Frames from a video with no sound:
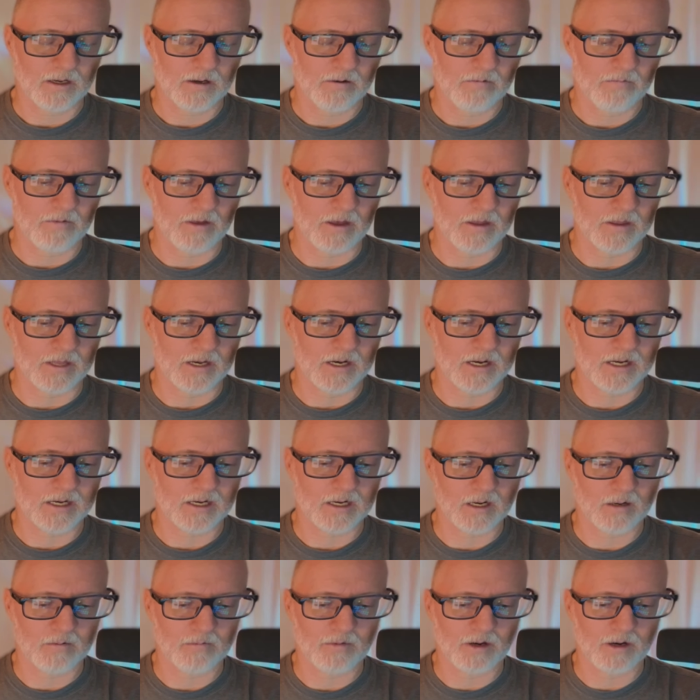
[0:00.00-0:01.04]
and then I
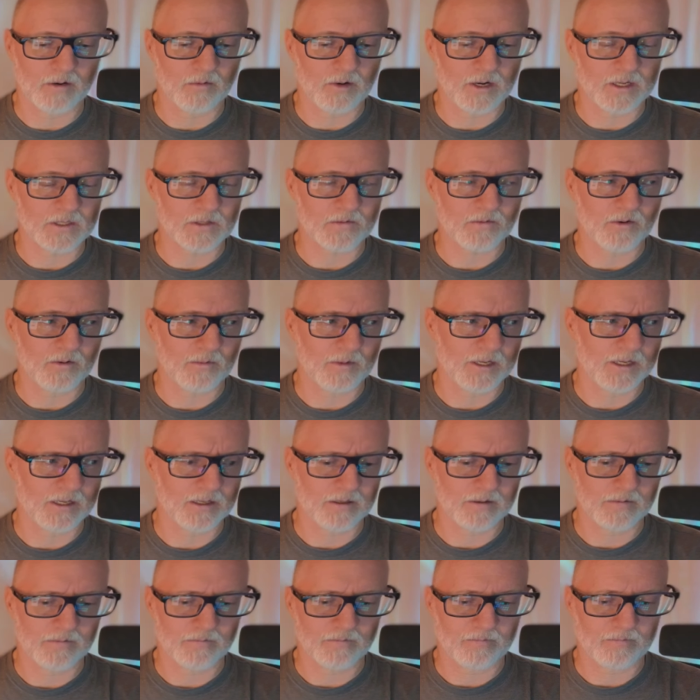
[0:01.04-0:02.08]
come, I rest from
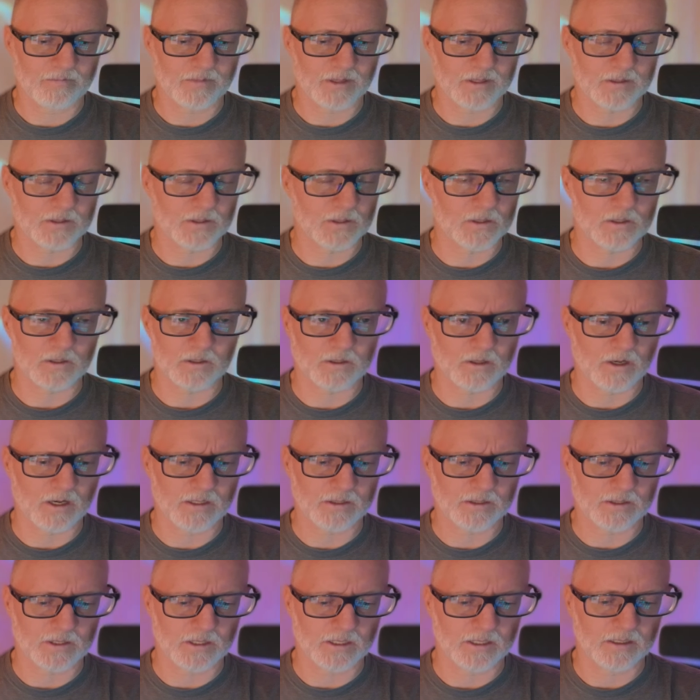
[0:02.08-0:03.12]
it because it's
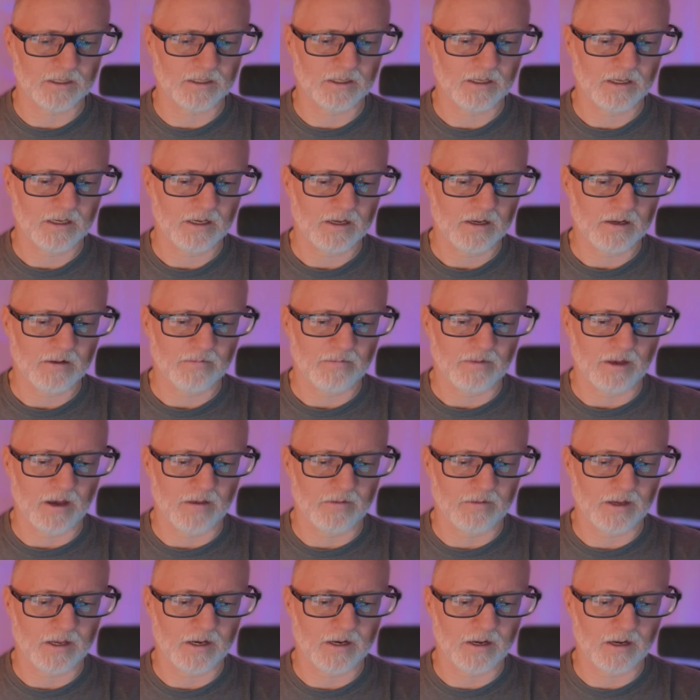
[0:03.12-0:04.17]
exhausting, and
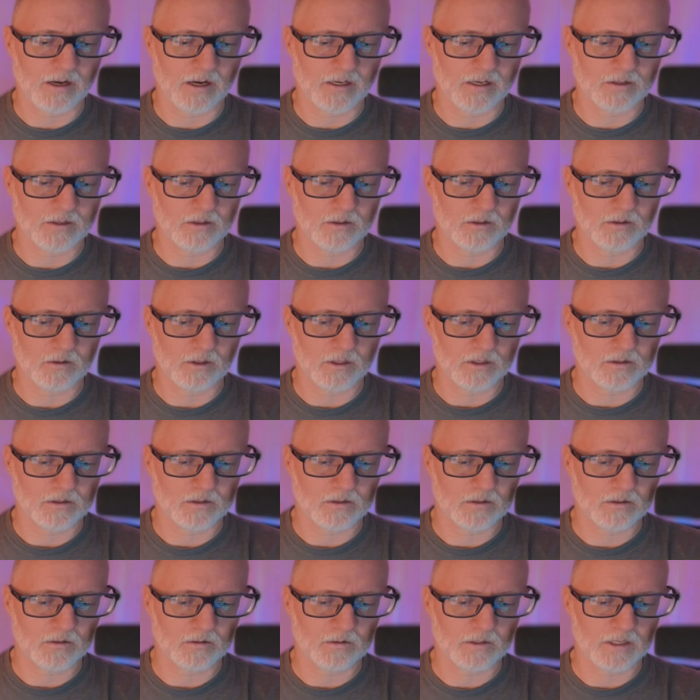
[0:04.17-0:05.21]
then I do a
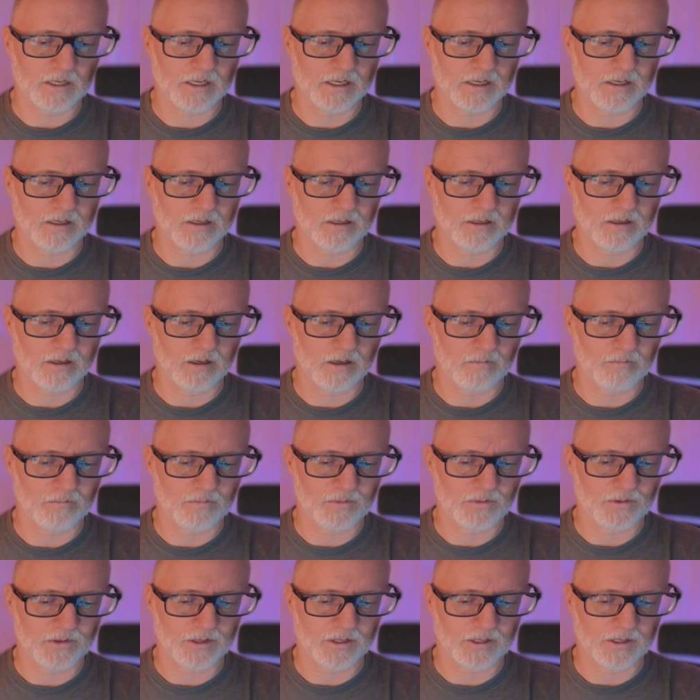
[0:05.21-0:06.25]
two-legged up
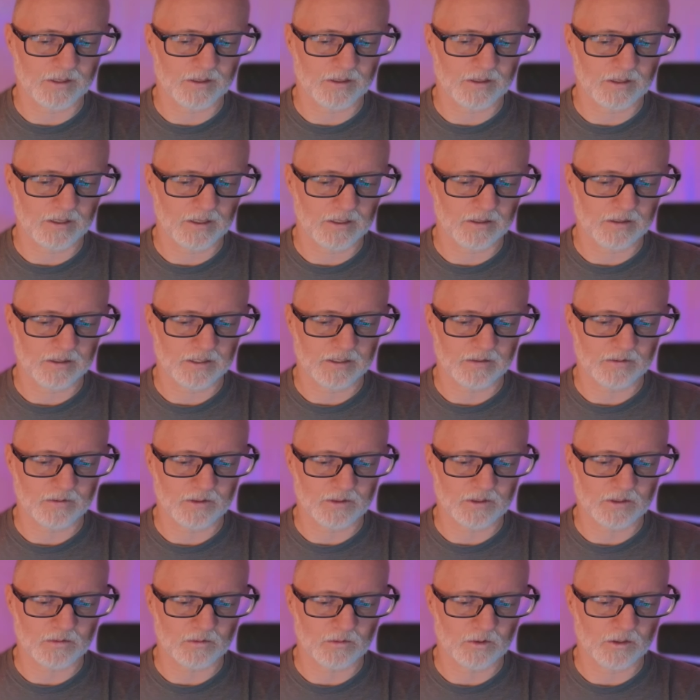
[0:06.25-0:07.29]
thing, kind of like
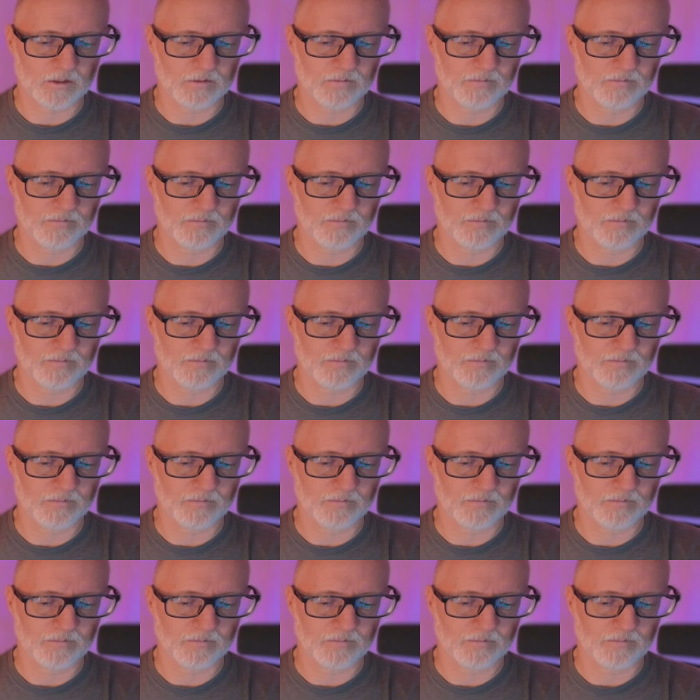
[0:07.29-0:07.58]
this one